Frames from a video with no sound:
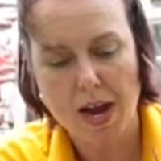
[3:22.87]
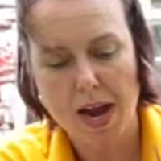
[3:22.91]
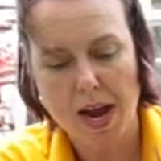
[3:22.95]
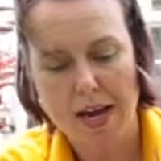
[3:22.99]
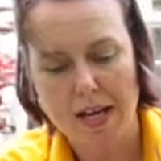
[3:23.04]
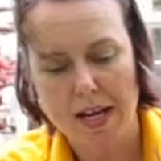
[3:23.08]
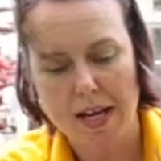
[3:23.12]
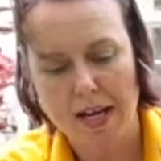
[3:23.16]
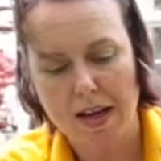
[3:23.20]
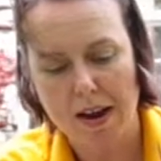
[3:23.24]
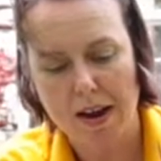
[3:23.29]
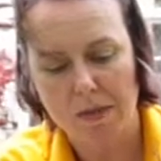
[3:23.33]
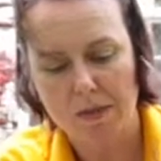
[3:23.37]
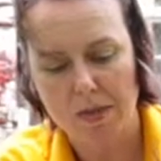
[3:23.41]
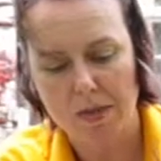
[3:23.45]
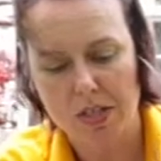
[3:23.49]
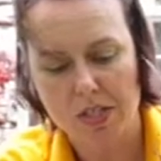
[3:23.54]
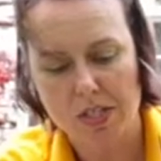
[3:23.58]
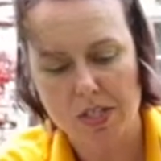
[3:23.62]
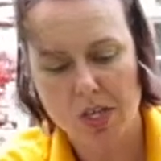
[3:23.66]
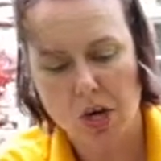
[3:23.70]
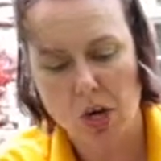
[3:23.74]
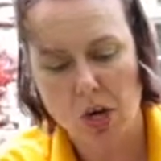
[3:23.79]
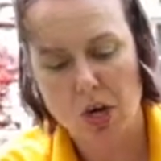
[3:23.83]
ahead and have
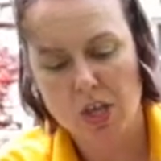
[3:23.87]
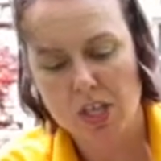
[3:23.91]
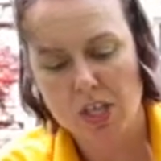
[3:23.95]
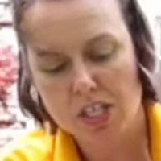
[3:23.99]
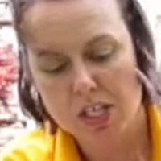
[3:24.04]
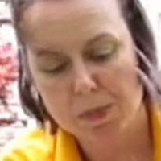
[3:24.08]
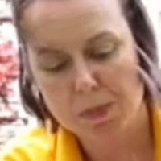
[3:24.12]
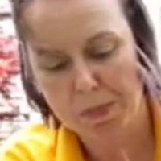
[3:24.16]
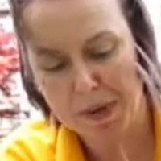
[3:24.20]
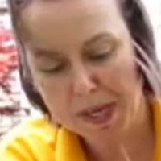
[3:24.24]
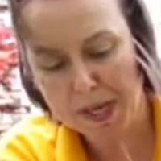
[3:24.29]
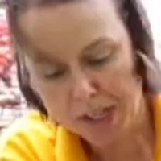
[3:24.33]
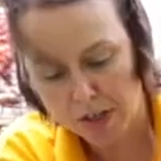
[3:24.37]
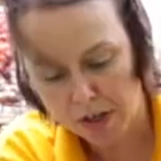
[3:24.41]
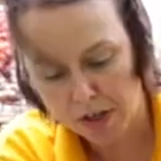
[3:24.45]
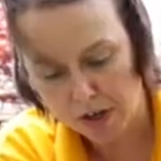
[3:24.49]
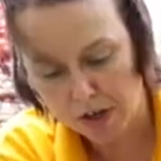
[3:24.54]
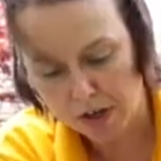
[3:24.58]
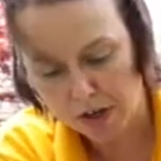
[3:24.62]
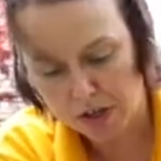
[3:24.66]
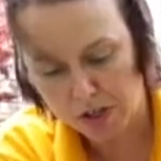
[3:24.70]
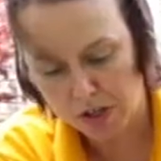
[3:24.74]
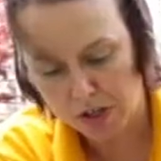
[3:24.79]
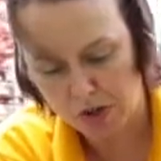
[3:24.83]
this
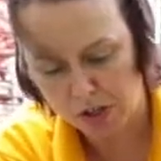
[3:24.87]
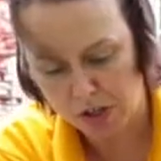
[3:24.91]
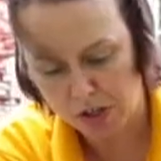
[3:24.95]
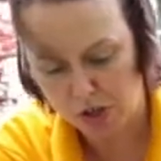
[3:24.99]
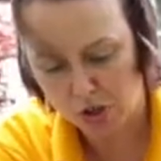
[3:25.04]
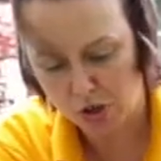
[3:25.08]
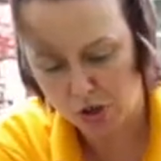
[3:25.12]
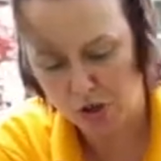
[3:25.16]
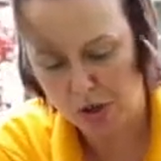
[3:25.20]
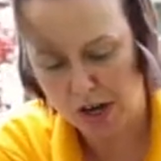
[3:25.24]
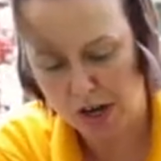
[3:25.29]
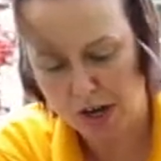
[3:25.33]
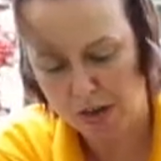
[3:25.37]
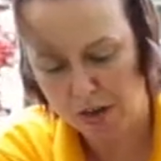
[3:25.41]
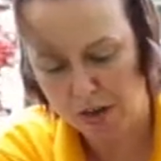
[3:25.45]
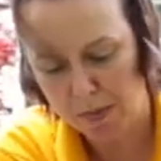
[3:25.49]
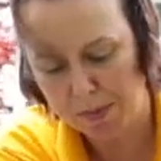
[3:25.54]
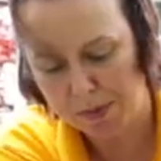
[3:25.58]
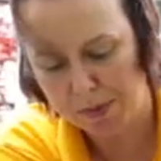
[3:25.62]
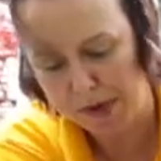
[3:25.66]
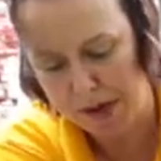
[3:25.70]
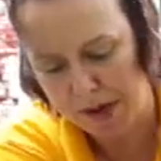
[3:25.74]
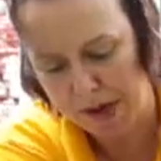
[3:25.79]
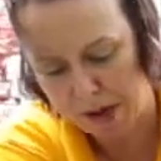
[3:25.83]
spiller, so this
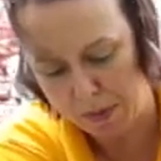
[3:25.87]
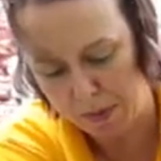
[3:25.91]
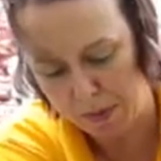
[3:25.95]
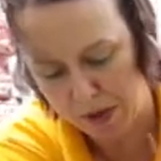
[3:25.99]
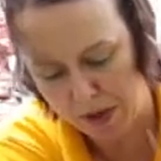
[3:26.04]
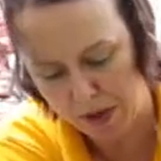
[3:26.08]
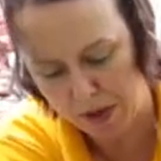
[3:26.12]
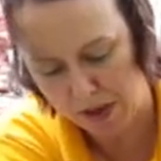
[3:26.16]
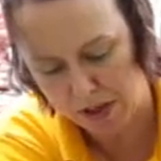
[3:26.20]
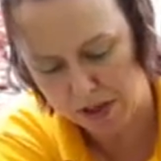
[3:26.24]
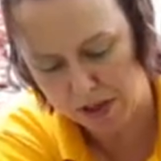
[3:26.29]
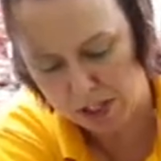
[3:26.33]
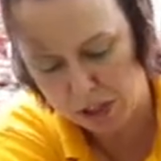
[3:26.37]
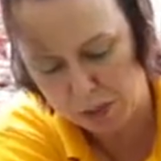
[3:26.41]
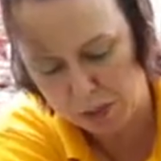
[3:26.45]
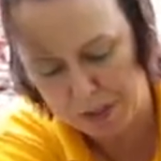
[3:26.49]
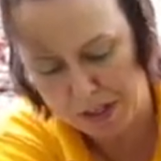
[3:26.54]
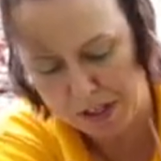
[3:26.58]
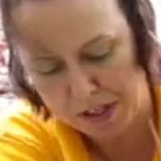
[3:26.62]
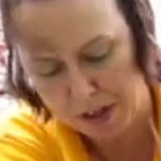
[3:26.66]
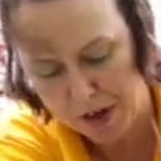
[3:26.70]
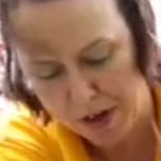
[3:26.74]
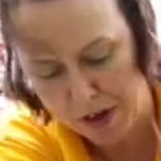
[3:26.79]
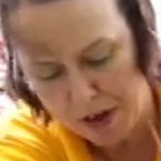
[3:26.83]
trailer plant we call a
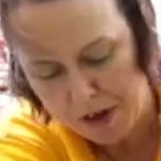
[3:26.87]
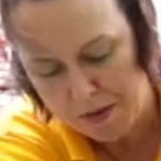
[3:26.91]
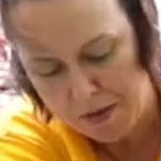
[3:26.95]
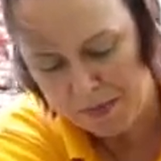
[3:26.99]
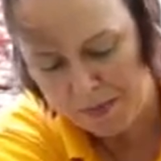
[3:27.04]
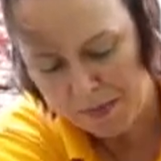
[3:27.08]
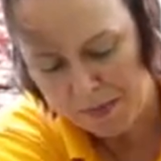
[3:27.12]
spiller,